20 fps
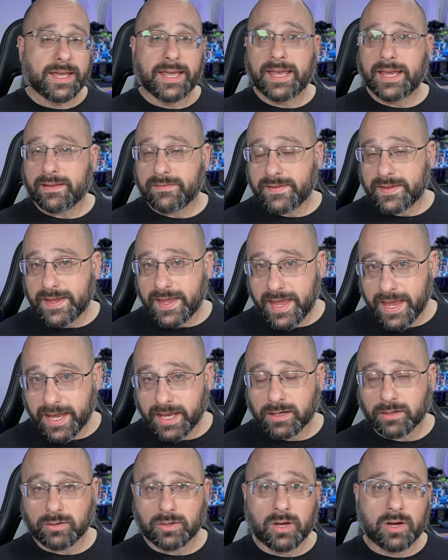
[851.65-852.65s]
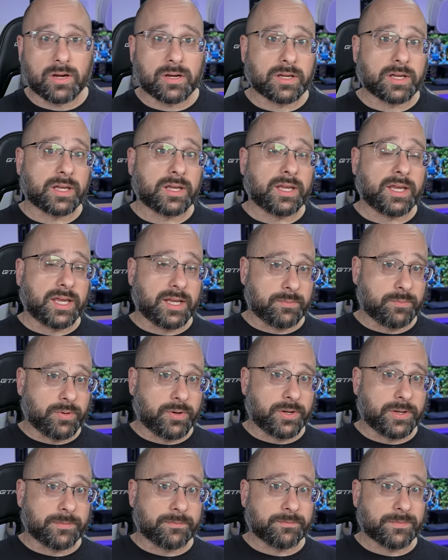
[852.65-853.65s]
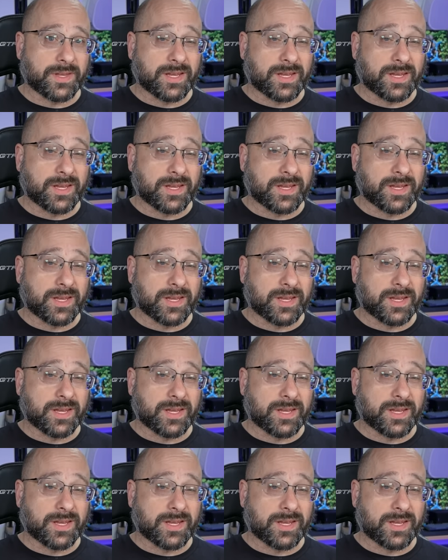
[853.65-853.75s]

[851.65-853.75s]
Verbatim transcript: and the analog input,